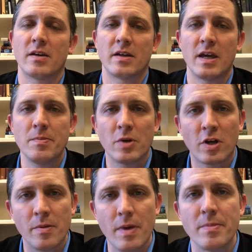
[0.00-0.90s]
Keep your
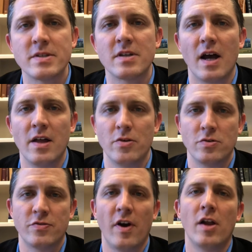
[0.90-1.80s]
commitments to others.
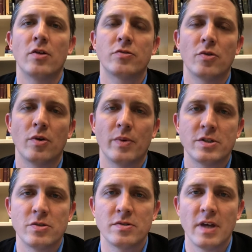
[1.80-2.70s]
Follow through on what
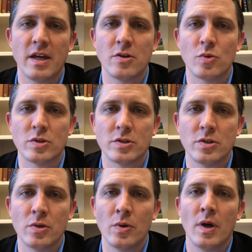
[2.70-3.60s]
you say you will
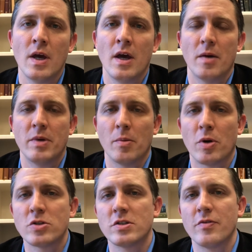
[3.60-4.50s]
do. Be a
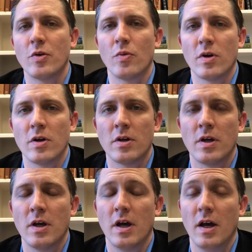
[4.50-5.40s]
person of your word
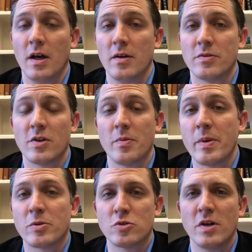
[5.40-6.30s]
so that
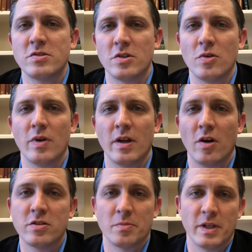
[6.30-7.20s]
people trust you, and
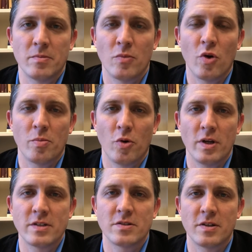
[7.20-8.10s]
ultimately, more
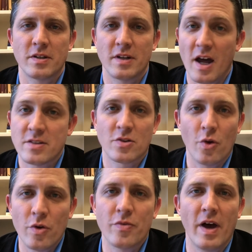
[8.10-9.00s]
importantly, so that God is
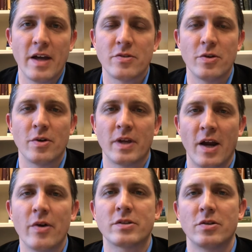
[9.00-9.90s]
glorified through your
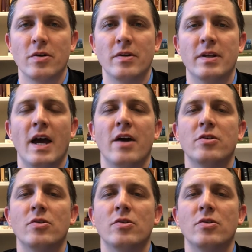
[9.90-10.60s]
character and how